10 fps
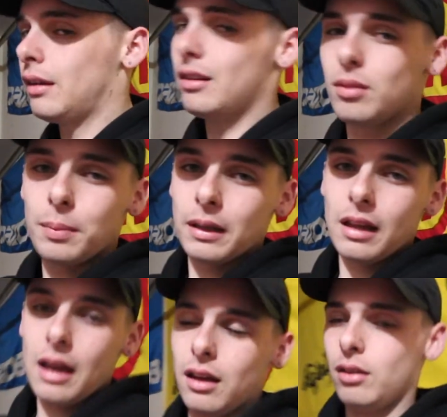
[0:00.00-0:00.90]
This is a big
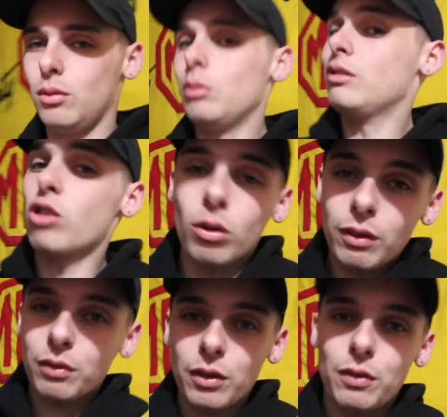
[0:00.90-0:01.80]
day. We drove
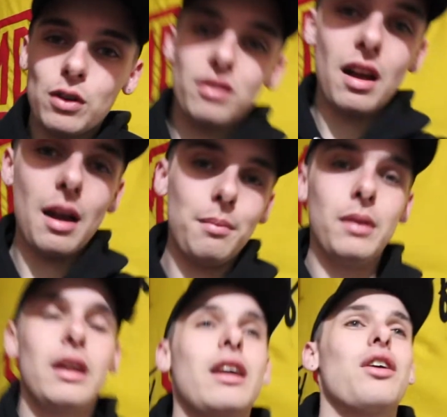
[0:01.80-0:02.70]
it for the first time.
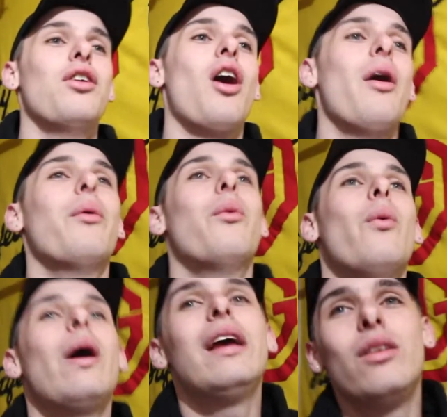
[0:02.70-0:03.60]
Cannot
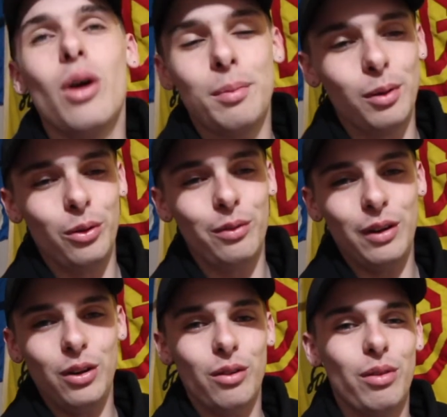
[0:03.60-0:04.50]
wait to upload a
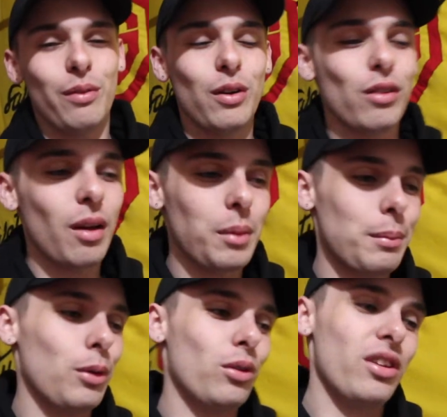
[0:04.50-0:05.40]
video of the first time I
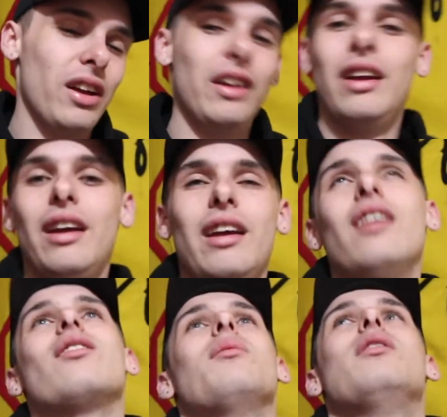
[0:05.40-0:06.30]
boost it.
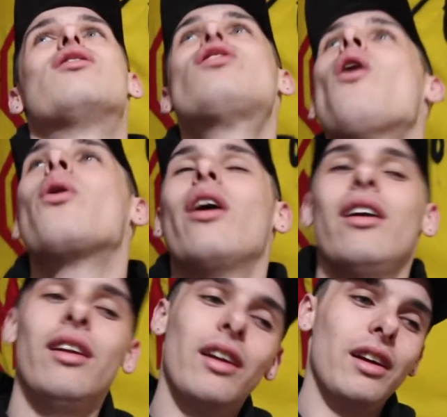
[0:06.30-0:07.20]
It's gonna be so
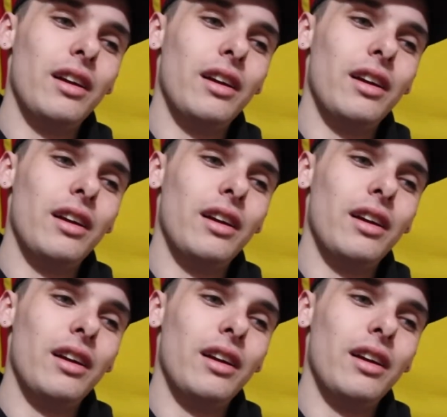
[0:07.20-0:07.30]
good.